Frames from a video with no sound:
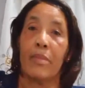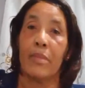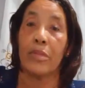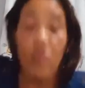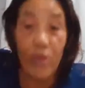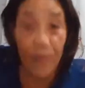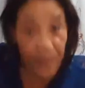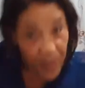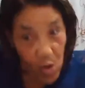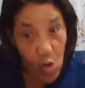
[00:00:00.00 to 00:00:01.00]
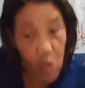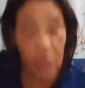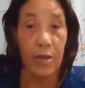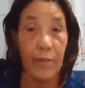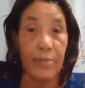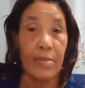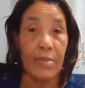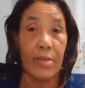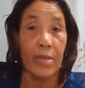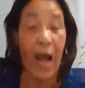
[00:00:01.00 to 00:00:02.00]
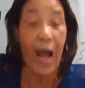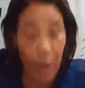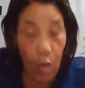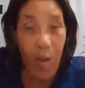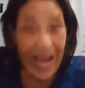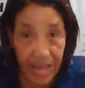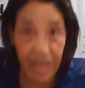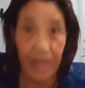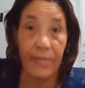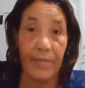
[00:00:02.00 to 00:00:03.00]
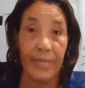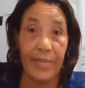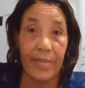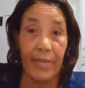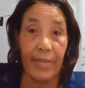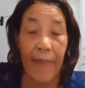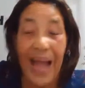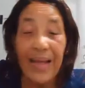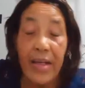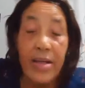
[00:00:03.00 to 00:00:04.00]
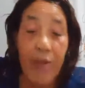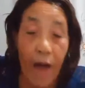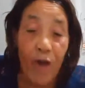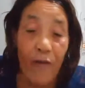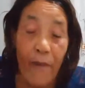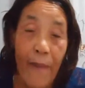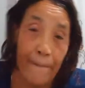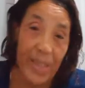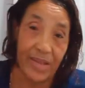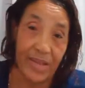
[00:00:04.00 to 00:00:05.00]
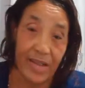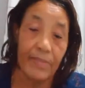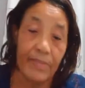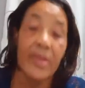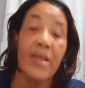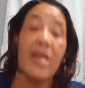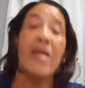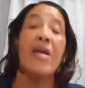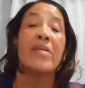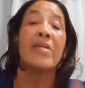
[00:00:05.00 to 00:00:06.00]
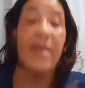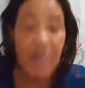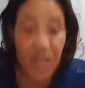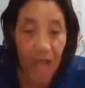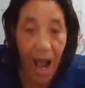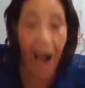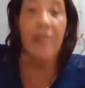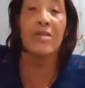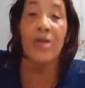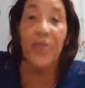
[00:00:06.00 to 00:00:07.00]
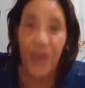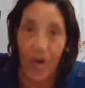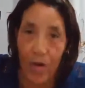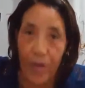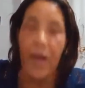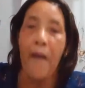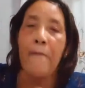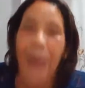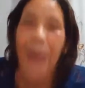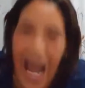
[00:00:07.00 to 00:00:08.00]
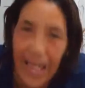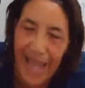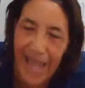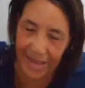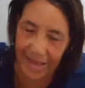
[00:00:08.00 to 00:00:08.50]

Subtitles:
to refuse a request by the leader of government business in King Charles III Parliament.